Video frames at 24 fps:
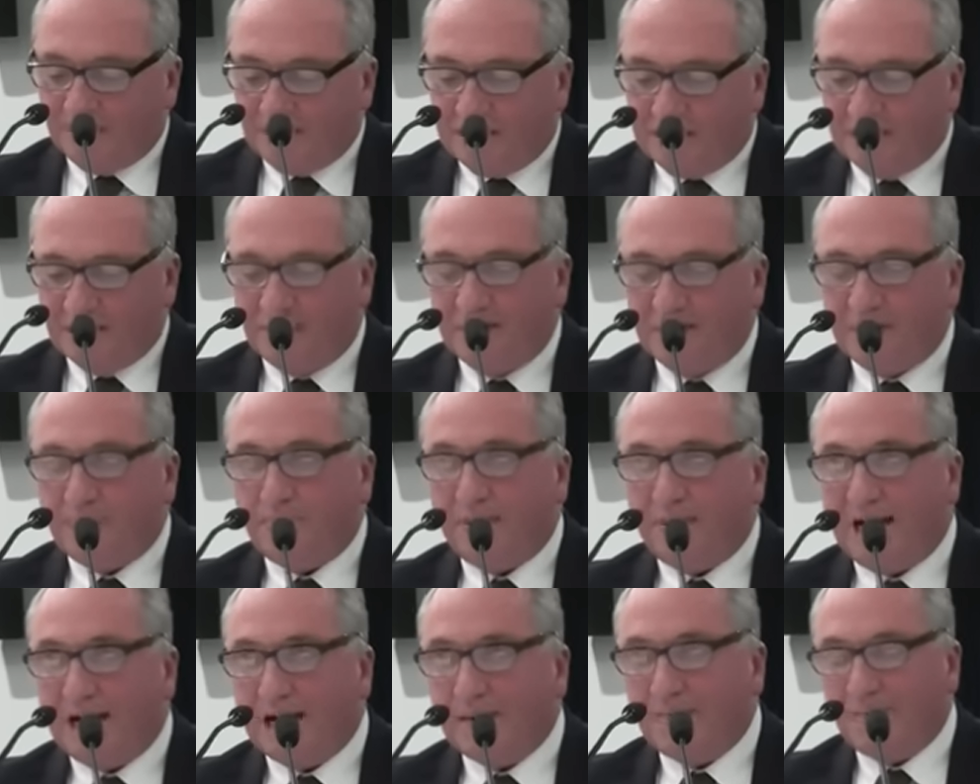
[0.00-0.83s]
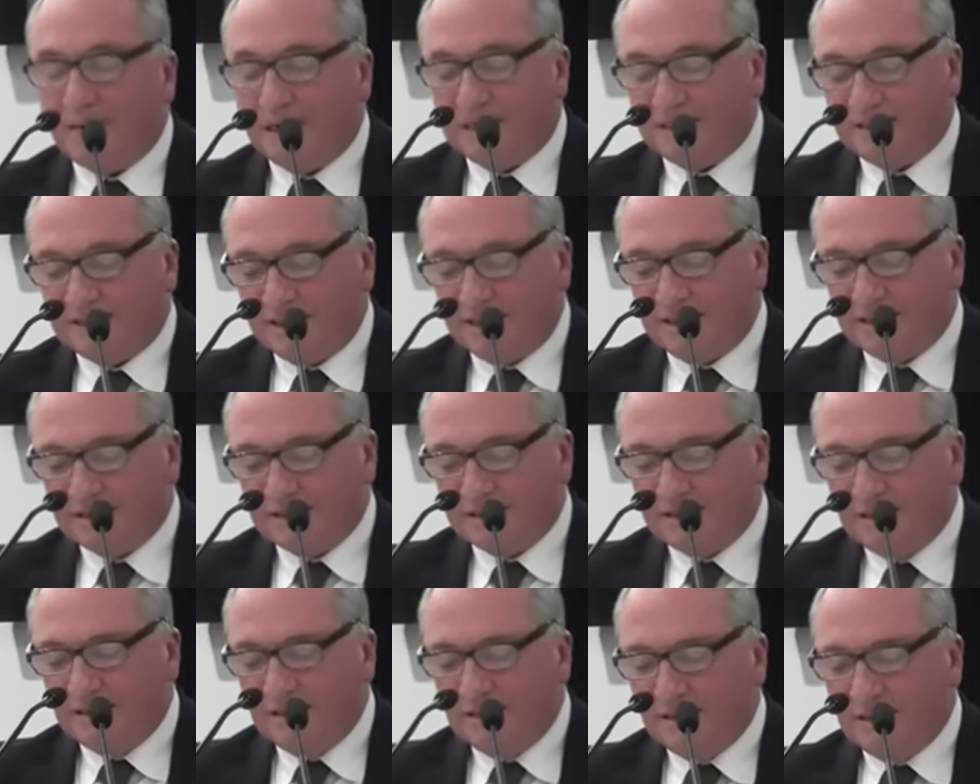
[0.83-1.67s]
intermittent power
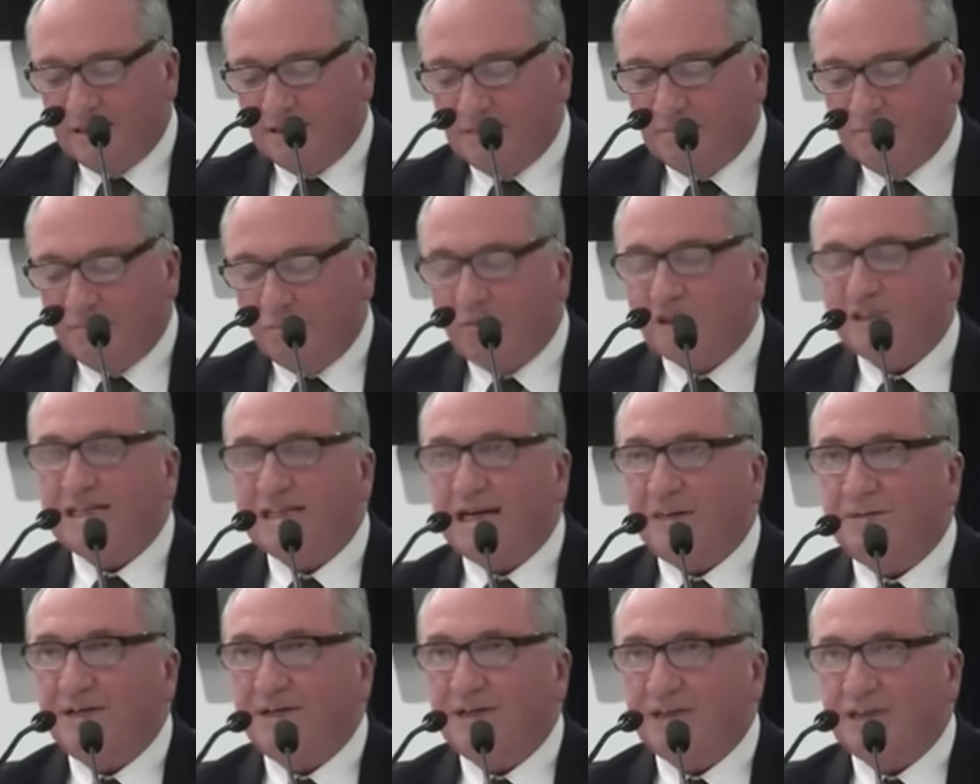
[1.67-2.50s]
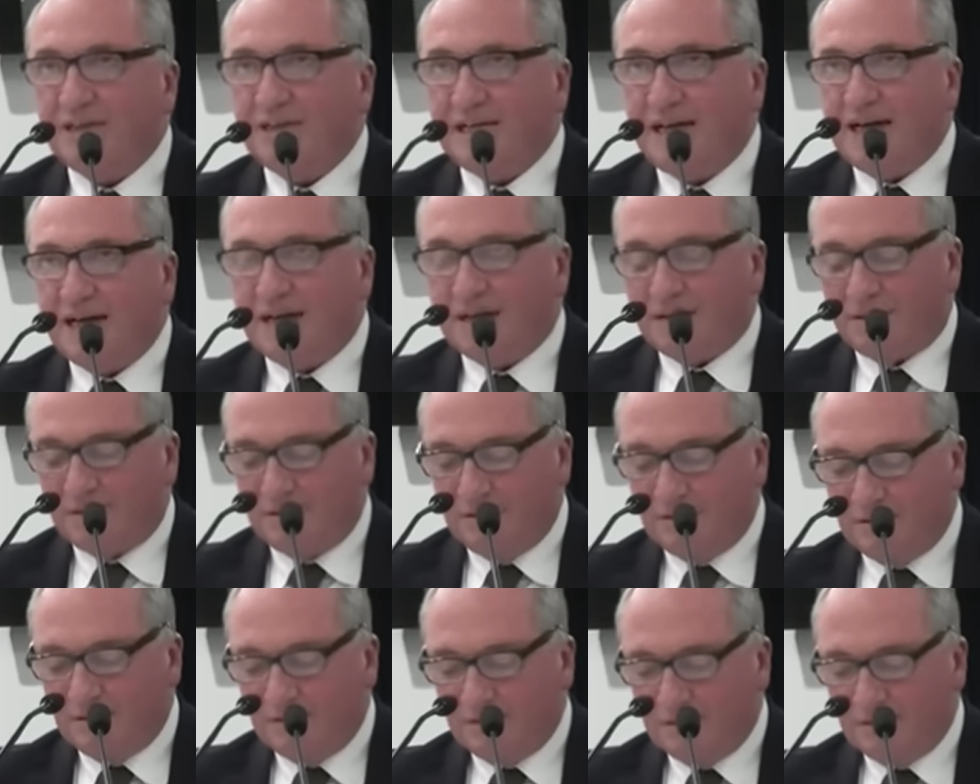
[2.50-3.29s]
precincts. But what's happened to the town?